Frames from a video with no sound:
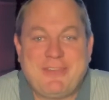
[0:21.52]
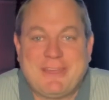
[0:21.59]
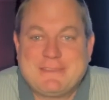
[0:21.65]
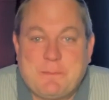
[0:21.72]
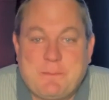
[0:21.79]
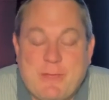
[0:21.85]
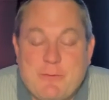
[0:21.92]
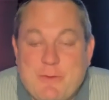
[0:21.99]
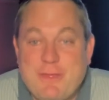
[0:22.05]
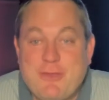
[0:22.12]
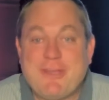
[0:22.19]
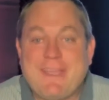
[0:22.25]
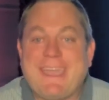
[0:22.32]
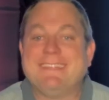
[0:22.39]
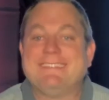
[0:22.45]
Great to be with
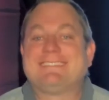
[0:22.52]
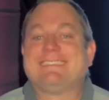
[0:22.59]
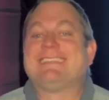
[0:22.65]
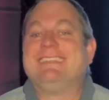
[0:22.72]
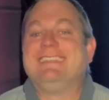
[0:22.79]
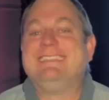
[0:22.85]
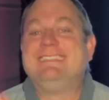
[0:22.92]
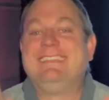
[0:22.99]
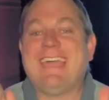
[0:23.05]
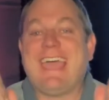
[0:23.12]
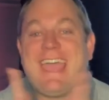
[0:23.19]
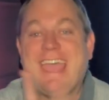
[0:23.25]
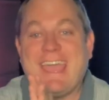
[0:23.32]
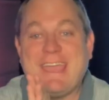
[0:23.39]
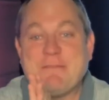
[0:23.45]
you again
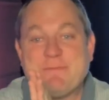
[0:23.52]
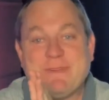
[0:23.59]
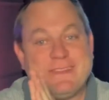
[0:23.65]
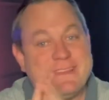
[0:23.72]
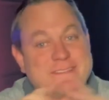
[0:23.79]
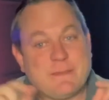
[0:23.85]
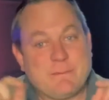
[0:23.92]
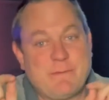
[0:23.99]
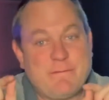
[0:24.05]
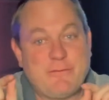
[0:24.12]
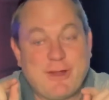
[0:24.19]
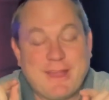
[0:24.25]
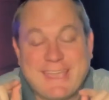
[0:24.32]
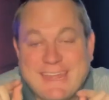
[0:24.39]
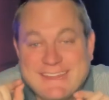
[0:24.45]
today. But listen,
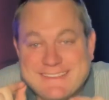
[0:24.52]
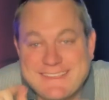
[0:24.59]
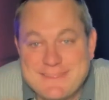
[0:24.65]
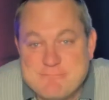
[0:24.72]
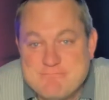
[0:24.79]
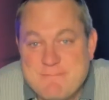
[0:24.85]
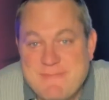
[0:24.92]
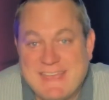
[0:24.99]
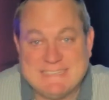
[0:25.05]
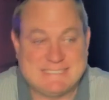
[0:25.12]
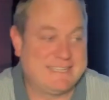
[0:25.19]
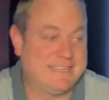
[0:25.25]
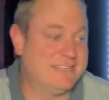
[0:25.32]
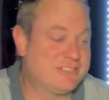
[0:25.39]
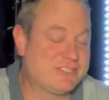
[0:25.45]
before I get into the
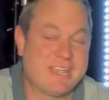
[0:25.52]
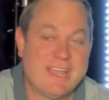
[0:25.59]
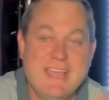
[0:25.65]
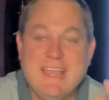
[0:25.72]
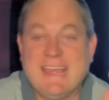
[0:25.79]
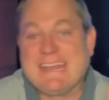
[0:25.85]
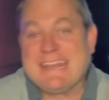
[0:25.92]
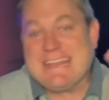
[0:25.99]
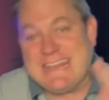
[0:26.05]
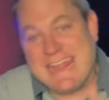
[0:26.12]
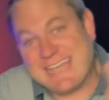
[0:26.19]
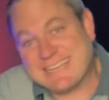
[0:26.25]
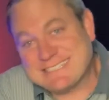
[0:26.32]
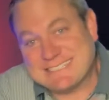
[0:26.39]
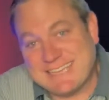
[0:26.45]
message,
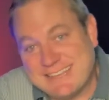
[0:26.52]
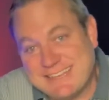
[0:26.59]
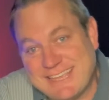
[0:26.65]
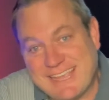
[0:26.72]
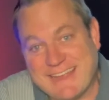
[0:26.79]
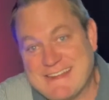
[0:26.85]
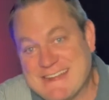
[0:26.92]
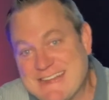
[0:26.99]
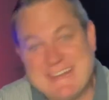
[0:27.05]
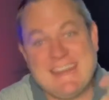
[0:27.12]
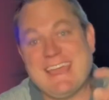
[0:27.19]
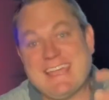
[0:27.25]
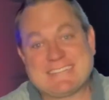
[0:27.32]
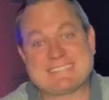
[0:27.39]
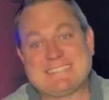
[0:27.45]
next Sunday,
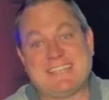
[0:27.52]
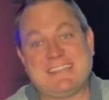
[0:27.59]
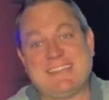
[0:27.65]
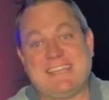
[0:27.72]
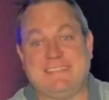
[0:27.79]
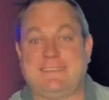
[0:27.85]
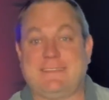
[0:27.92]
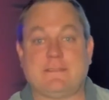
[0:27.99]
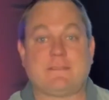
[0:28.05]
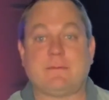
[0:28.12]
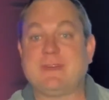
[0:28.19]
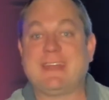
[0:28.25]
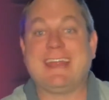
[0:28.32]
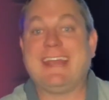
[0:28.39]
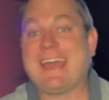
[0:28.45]
tell
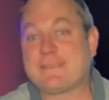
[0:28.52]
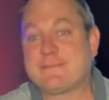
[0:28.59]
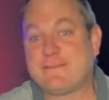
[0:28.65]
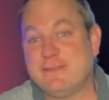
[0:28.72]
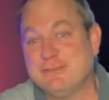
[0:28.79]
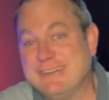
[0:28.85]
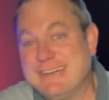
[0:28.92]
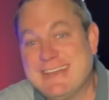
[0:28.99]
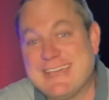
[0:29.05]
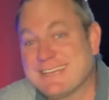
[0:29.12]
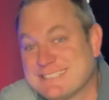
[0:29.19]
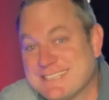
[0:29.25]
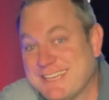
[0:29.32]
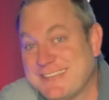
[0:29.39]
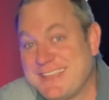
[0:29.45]
somebody next to you,
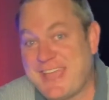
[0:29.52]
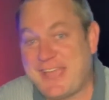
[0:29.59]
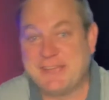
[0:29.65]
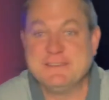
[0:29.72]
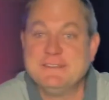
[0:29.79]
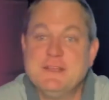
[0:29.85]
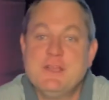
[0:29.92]
next Sunday,